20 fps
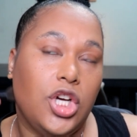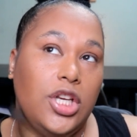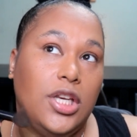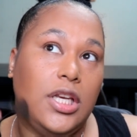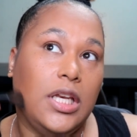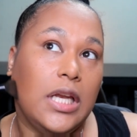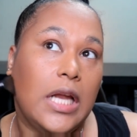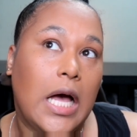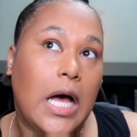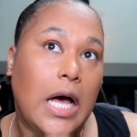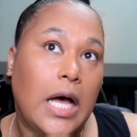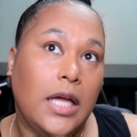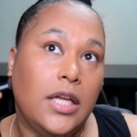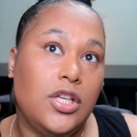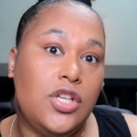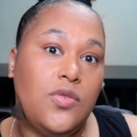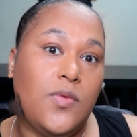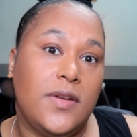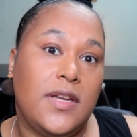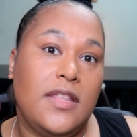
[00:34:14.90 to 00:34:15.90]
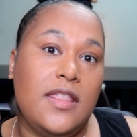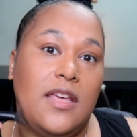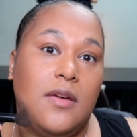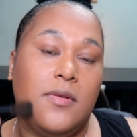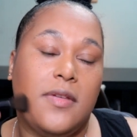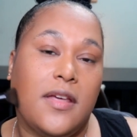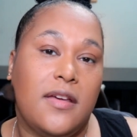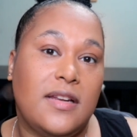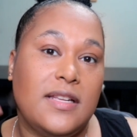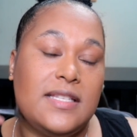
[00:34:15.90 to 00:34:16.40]
not do anything
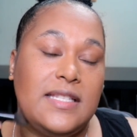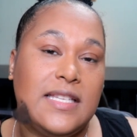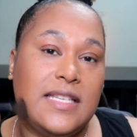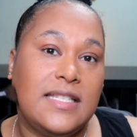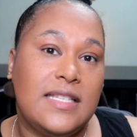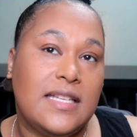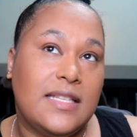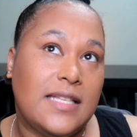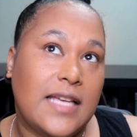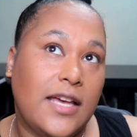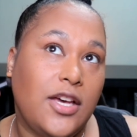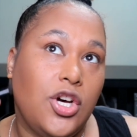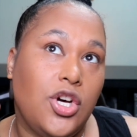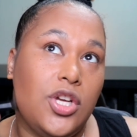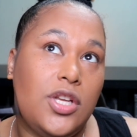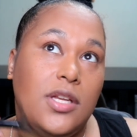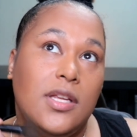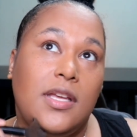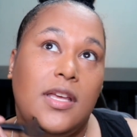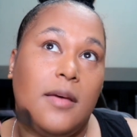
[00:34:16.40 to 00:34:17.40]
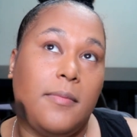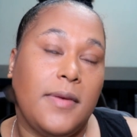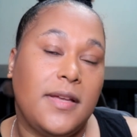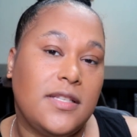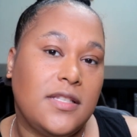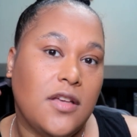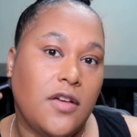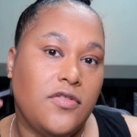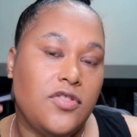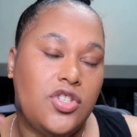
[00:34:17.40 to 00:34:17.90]
without assistance. I couldn't get
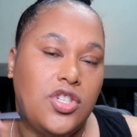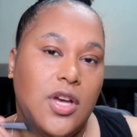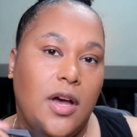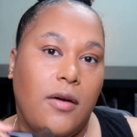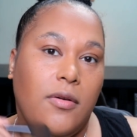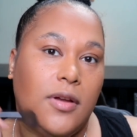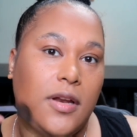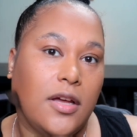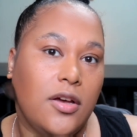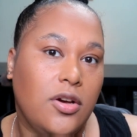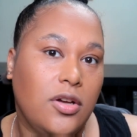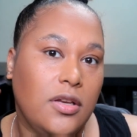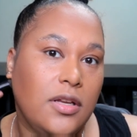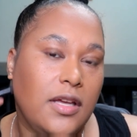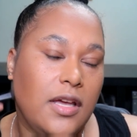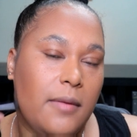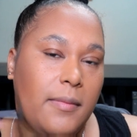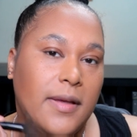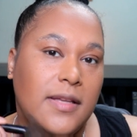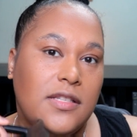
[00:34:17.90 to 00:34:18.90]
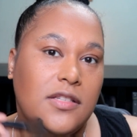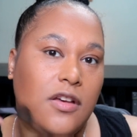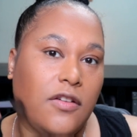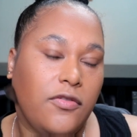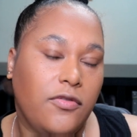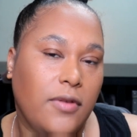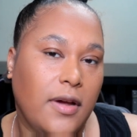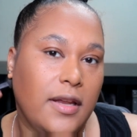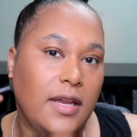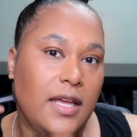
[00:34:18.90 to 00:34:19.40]
myself showered. I couldn't get
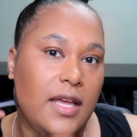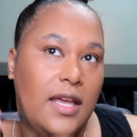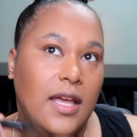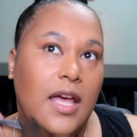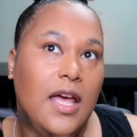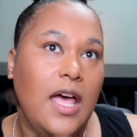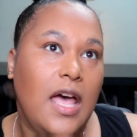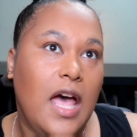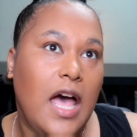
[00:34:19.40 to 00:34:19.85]
myself ready.